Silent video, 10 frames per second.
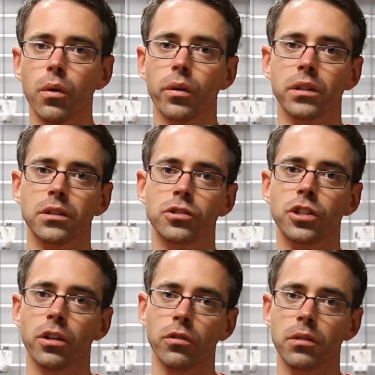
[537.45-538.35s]
going to
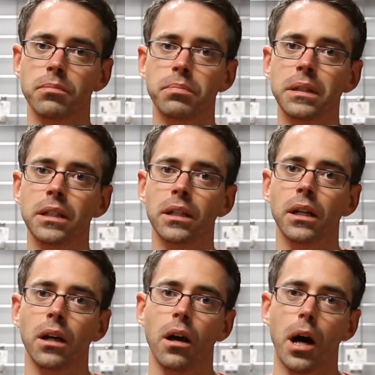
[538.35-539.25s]
generally
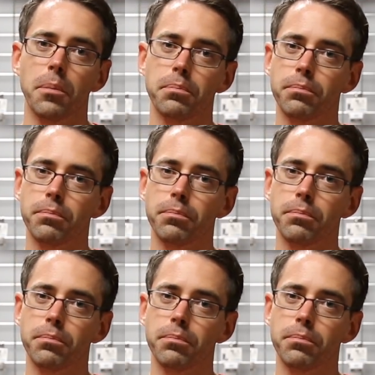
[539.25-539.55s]
be a